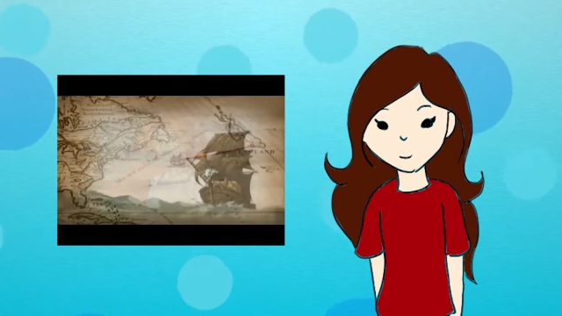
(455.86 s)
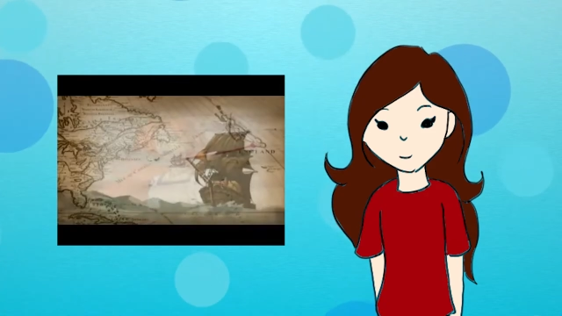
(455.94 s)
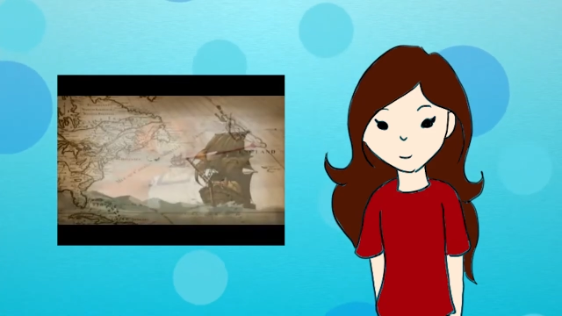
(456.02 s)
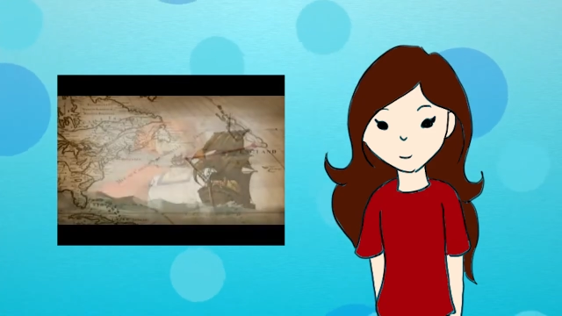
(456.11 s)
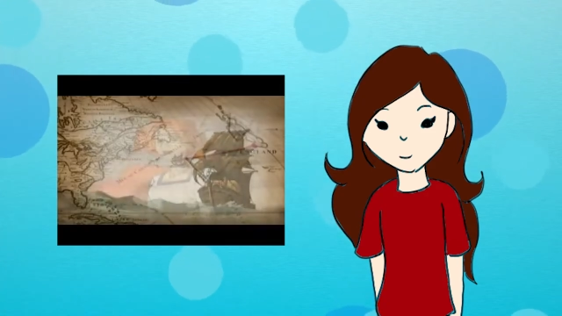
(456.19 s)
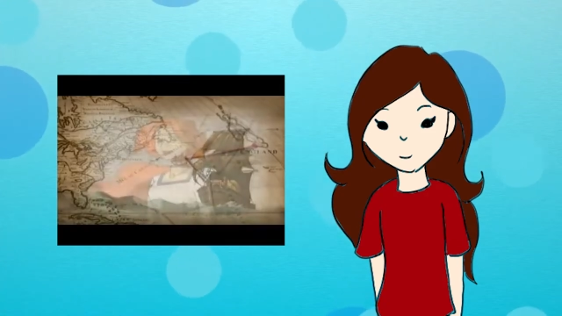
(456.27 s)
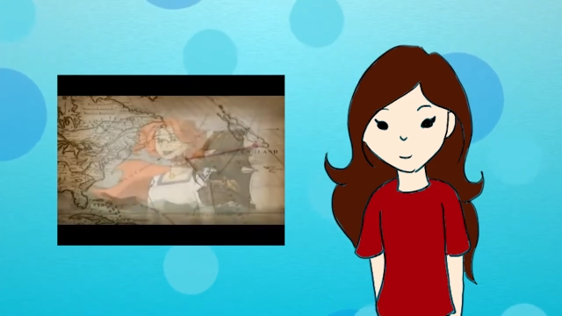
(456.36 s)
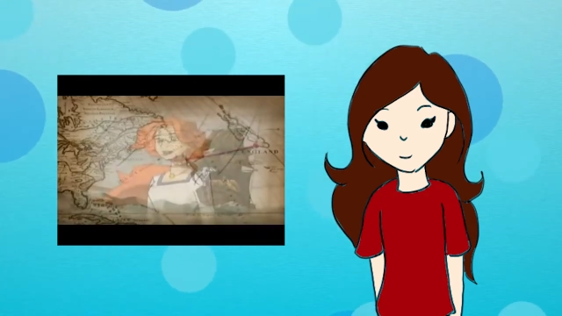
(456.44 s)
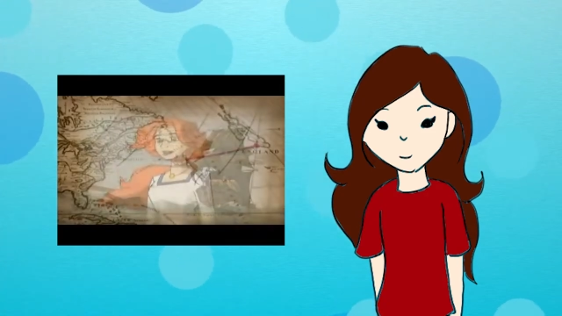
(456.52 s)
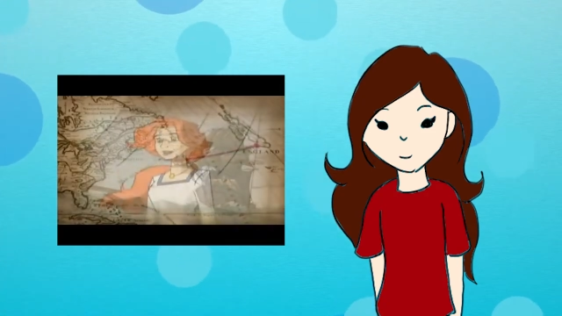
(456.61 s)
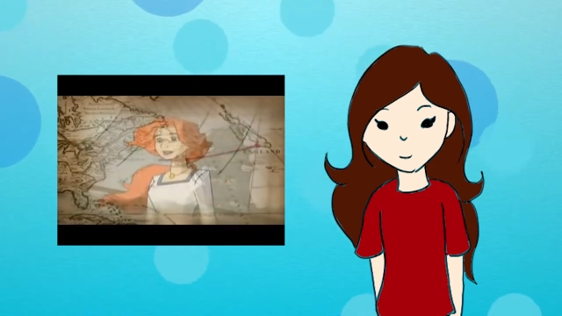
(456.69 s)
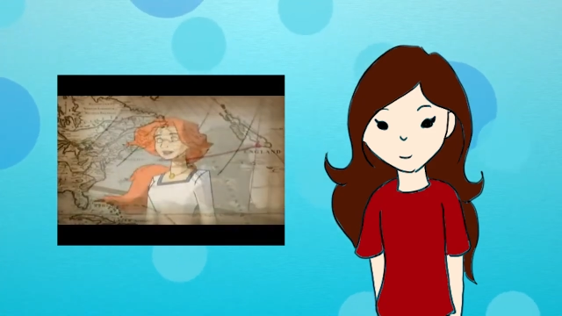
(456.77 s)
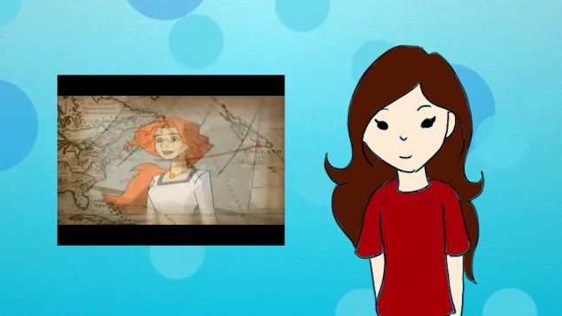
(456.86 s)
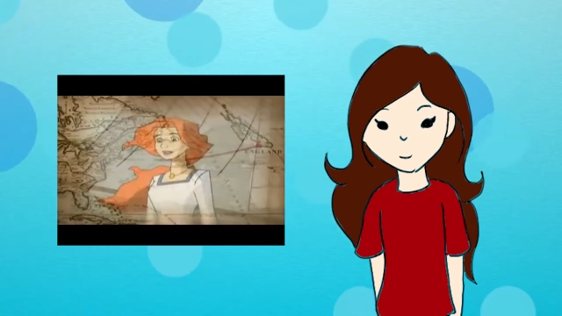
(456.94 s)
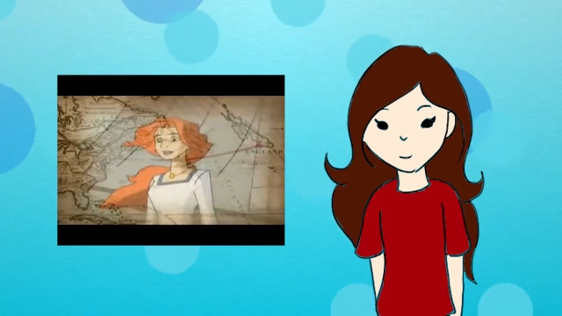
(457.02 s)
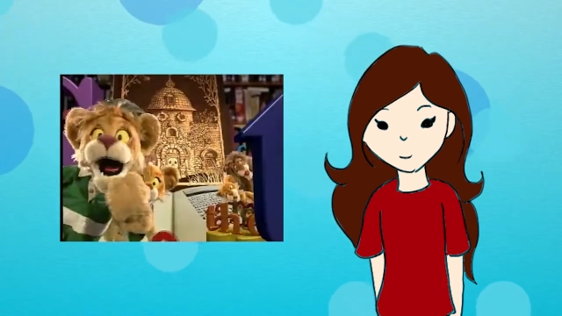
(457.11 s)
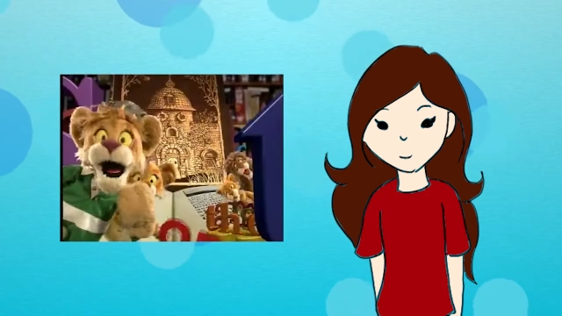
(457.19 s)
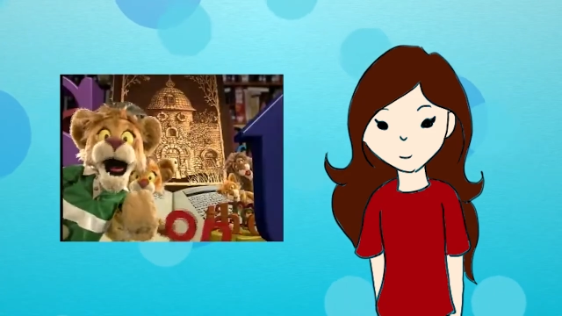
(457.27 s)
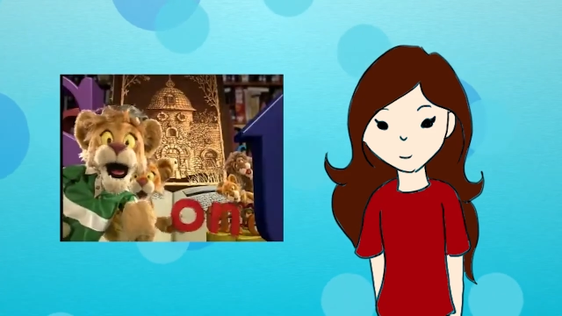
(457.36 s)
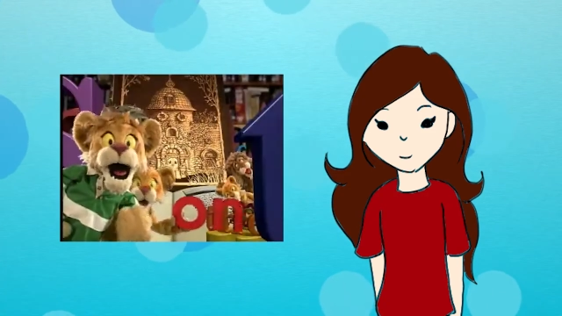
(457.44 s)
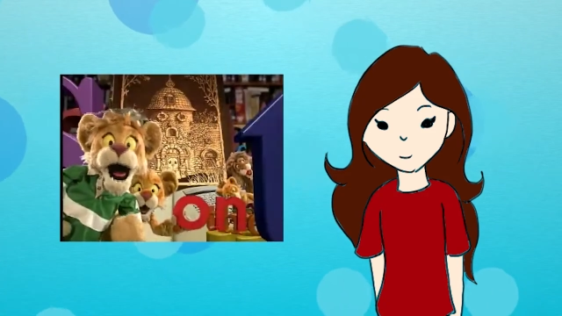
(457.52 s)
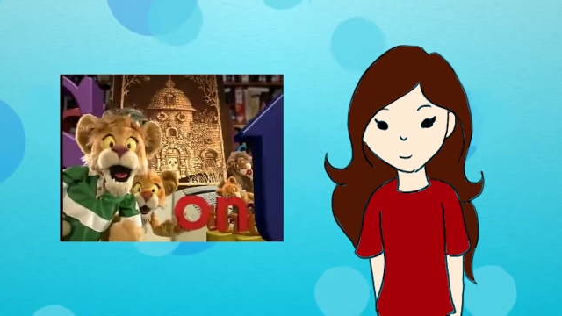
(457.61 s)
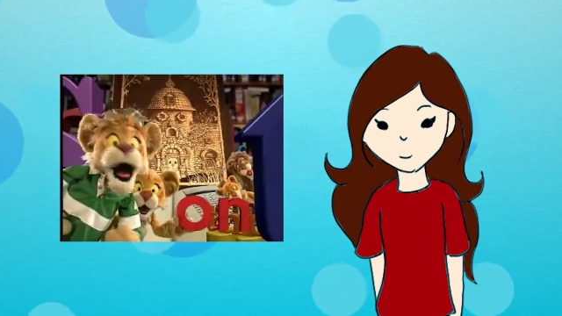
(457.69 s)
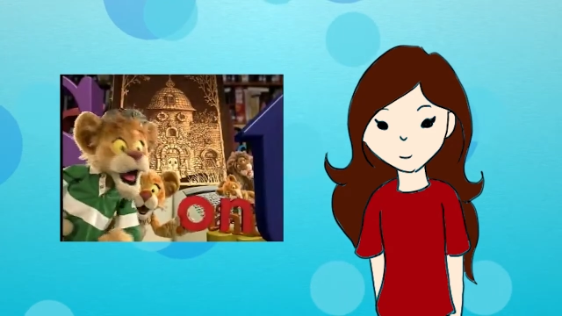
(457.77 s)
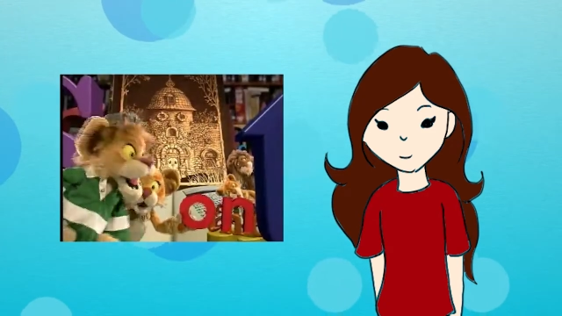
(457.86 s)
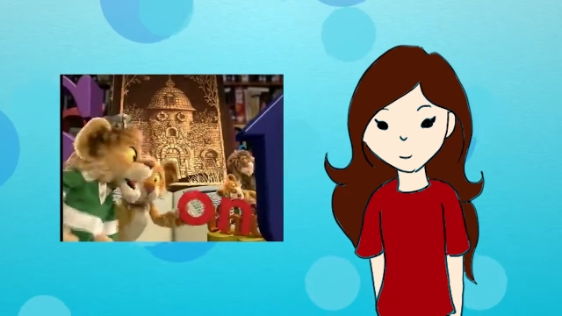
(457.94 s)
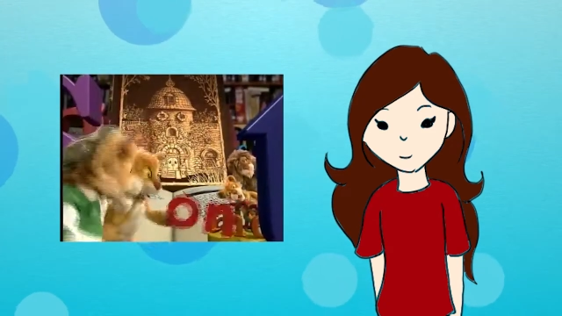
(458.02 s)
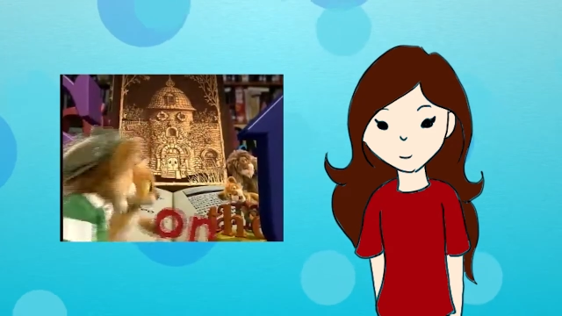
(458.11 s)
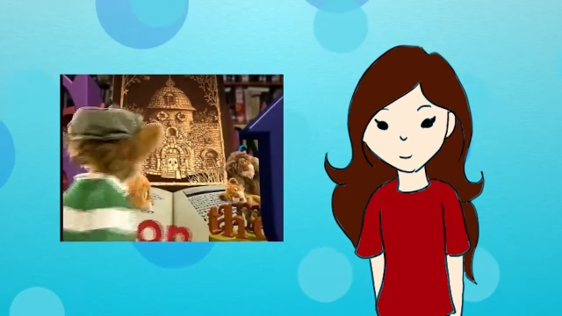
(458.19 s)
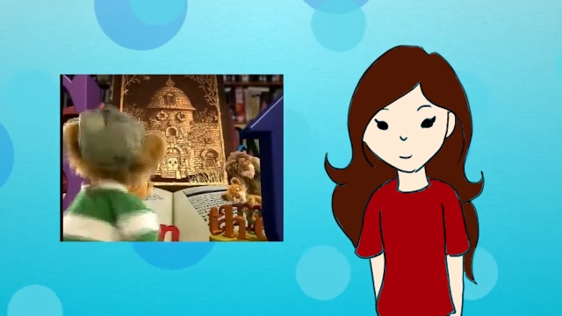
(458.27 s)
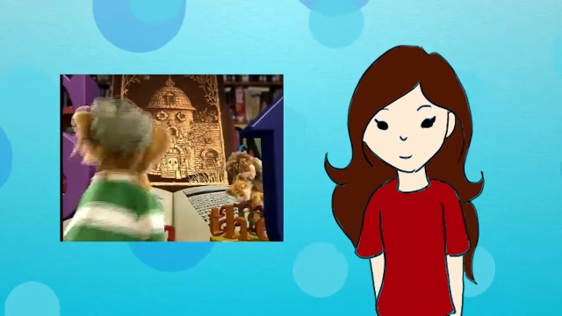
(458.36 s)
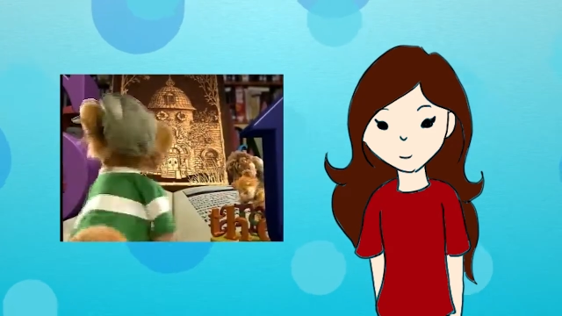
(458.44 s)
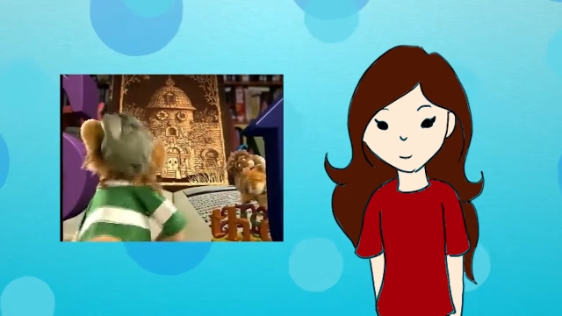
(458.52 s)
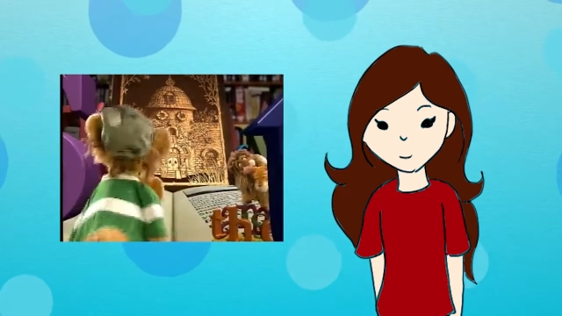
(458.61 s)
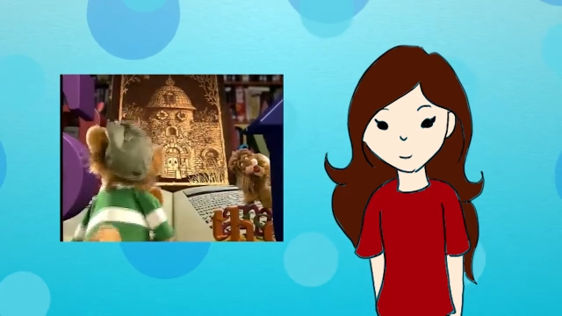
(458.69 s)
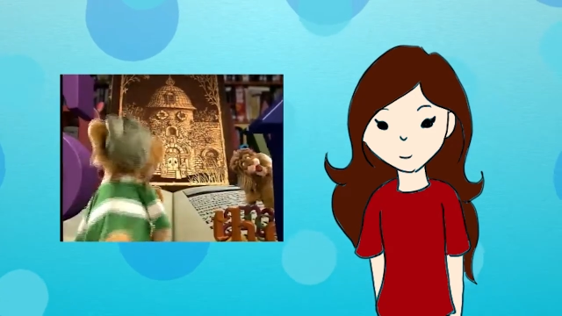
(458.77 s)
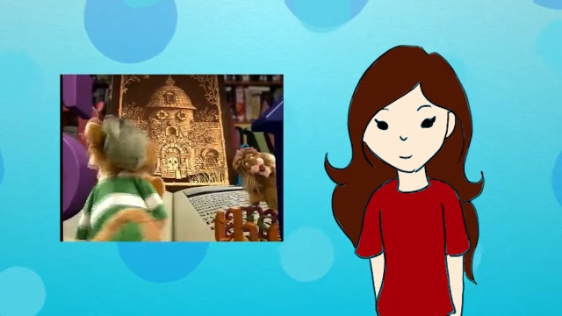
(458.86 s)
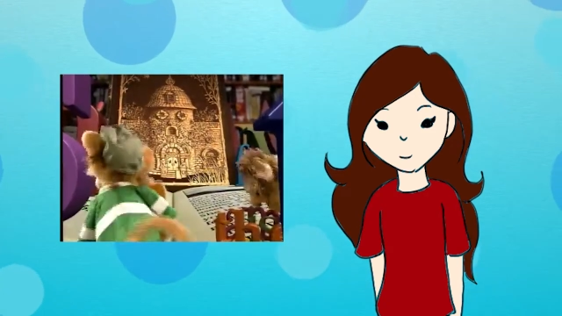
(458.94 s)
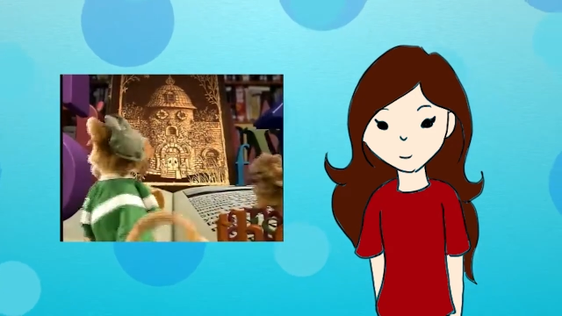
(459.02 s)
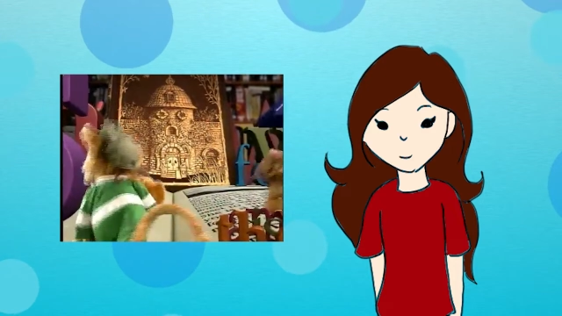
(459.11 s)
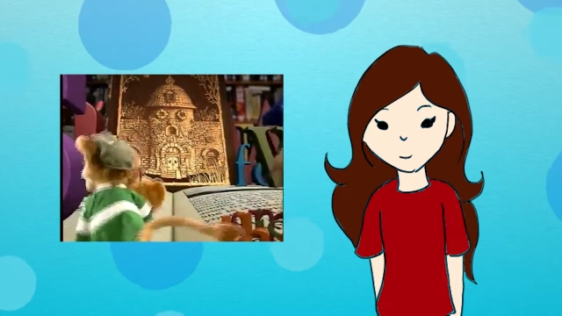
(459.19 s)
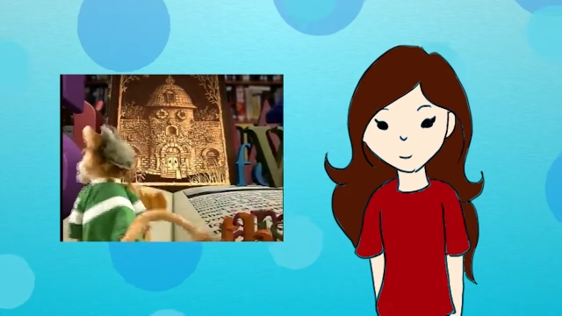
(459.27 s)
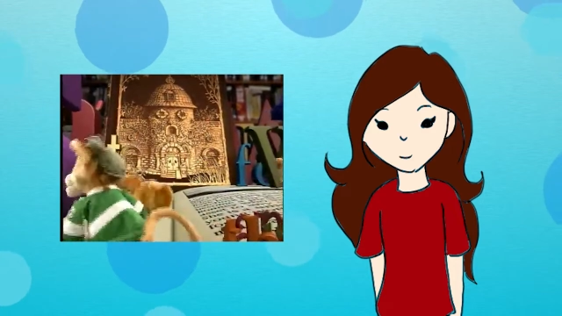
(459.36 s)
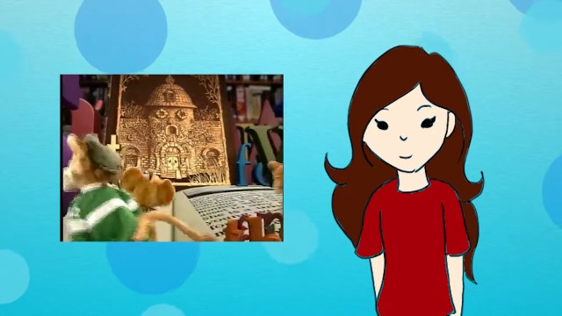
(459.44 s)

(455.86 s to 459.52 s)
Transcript: (no speaker visible)